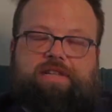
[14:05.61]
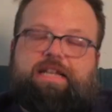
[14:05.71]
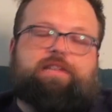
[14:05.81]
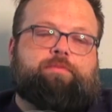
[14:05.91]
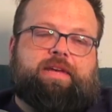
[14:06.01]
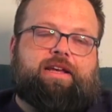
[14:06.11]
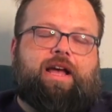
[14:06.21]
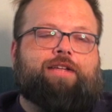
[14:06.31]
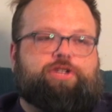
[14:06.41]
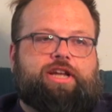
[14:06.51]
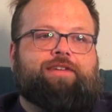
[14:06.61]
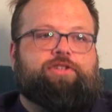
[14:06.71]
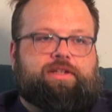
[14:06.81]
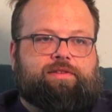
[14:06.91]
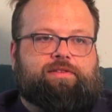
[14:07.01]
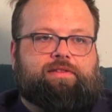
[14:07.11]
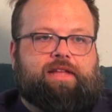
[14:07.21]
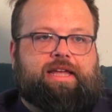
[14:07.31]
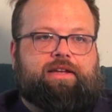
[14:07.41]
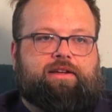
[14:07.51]
Please be conscientious.
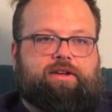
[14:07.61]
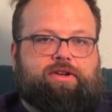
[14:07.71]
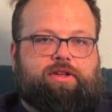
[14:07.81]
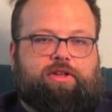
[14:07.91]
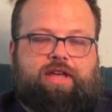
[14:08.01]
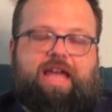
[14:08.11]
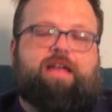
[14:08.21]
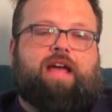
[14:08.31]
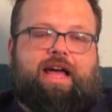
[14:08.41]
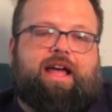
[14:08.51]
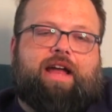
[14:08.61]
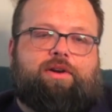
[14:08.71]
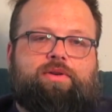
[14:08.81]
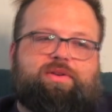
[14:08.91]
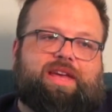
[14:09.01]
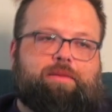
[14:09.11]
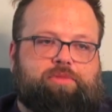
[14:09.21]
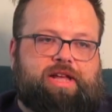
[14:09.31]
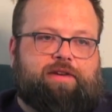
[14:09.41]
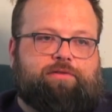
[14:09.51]
Like, you can't, I know you can't
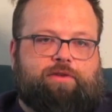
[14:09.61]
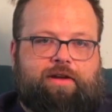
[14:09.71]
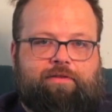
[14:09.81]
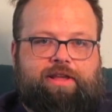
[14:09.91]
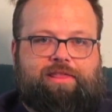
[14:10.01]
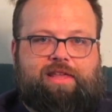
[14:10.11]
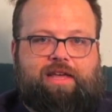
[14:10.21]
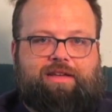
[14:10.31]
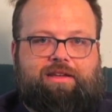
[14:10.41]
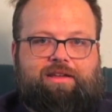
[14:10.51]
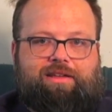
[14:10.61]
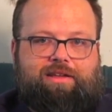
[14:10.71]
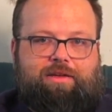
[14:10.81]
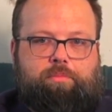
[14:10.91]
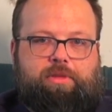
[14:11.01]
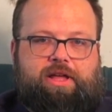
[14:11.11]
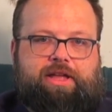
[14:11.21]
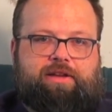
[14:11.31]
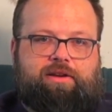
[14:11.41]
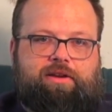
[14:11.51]
plan for everything,
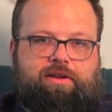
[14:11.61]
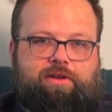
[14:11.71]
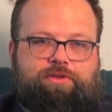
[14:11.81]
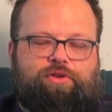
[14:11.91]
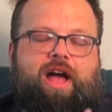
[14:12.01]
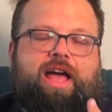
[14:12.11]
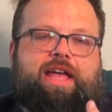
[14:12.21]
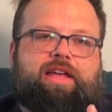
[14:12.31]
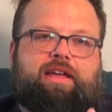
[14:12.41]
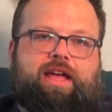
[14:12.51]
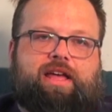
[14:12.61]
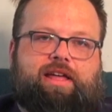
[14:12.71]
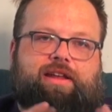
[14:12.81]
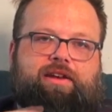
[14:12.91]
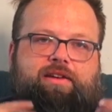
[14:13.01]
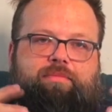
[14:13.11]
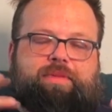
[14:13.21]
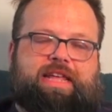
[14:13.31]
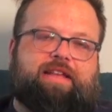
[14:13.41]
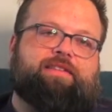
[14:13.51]
but try and
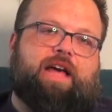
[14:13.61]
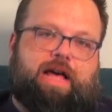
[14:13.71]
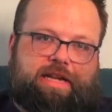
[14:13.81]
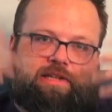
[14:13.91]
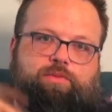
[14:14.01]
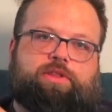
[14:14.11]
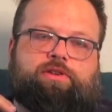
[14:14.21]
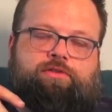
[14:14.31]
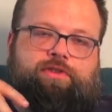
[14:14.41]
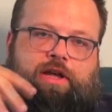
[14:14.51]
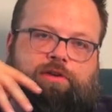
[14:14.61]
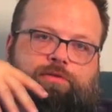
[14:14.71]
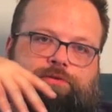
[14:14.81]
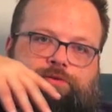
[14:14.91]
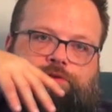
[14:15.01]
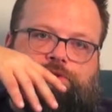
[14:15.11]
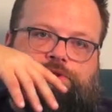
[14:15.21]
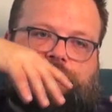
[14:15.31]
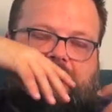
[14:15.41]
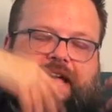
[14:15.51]
be as honest with yourself
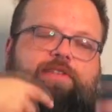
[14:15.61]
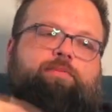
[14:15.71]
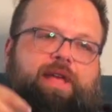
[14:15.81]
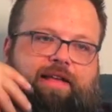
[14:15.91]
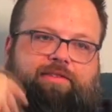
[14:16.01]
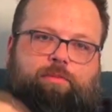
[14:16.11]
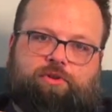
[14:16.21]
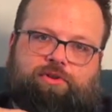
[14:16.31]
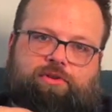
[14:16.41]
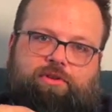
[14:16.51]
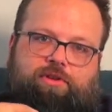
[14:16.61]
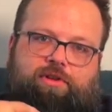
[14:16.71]
as possible